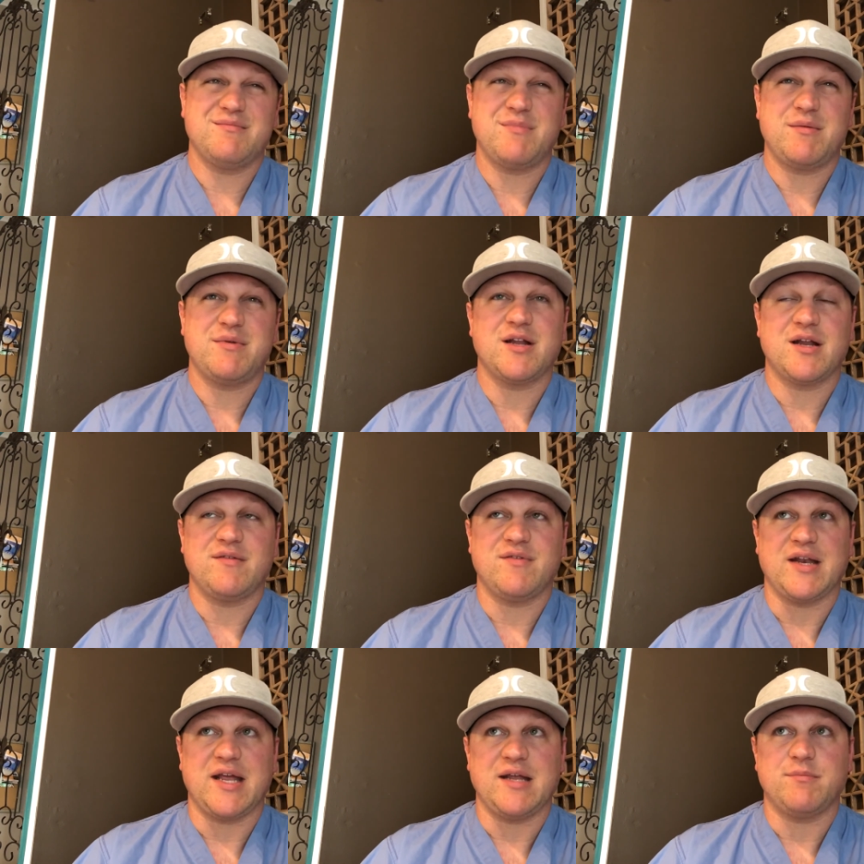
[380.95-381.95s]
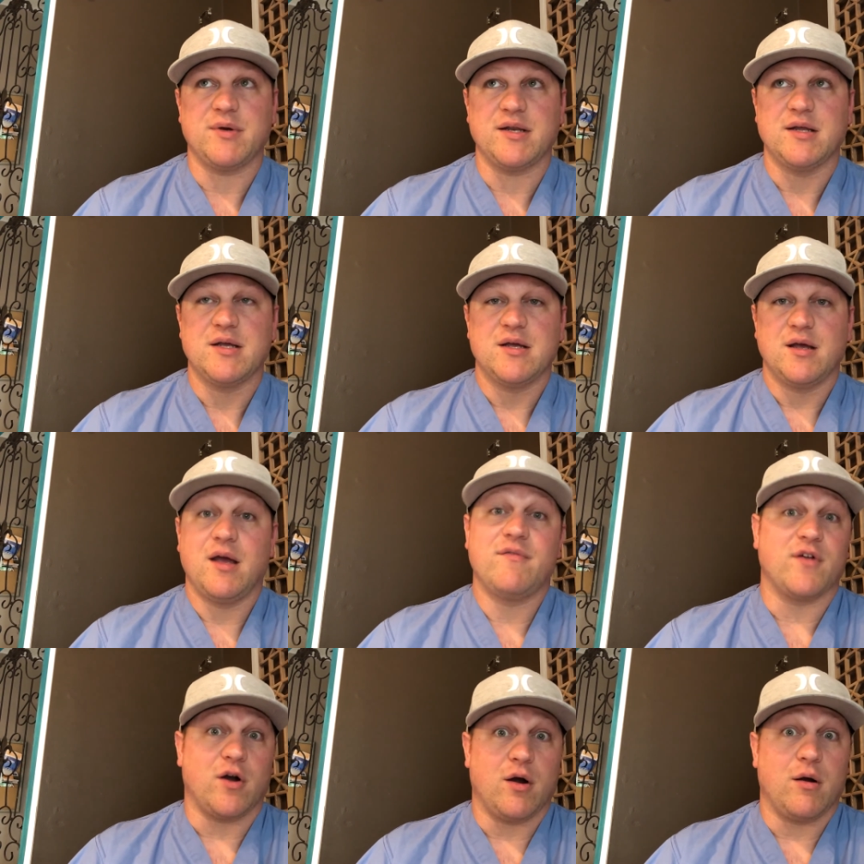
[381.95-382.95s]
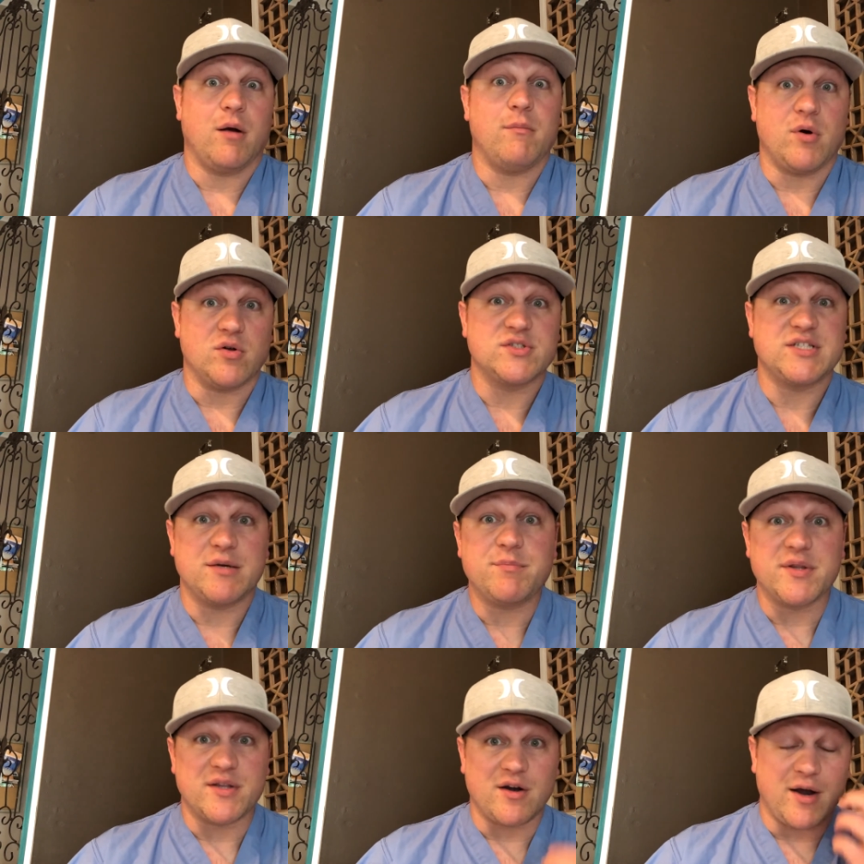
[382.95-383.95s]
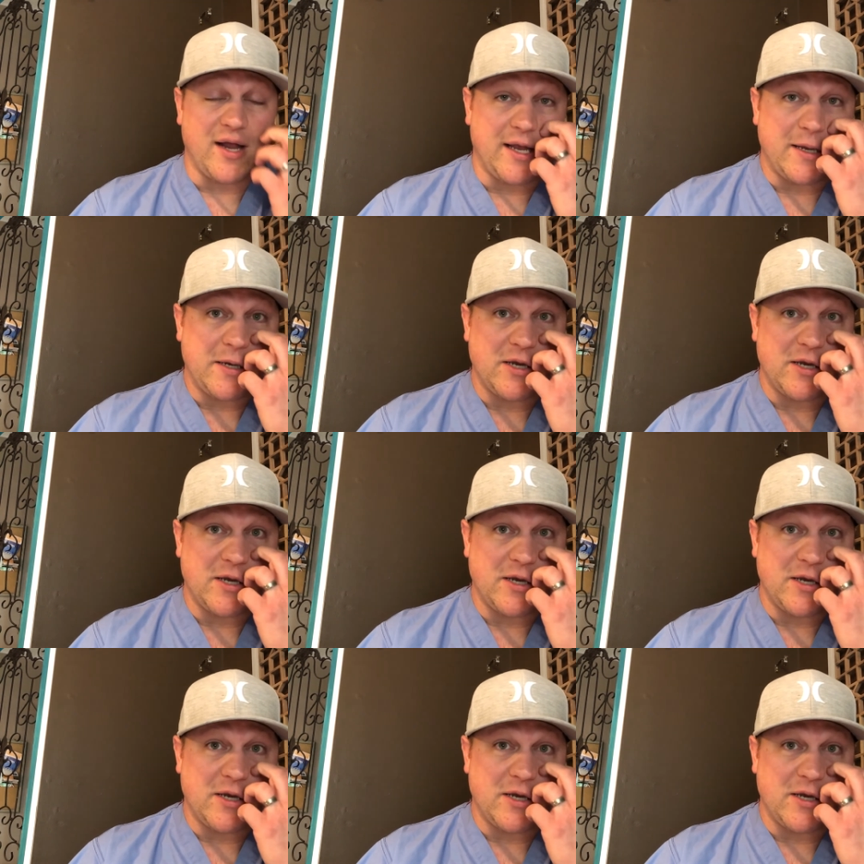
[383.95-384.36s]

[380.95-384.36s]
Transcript: maybe not even 8, but if they're a multip and they're 8,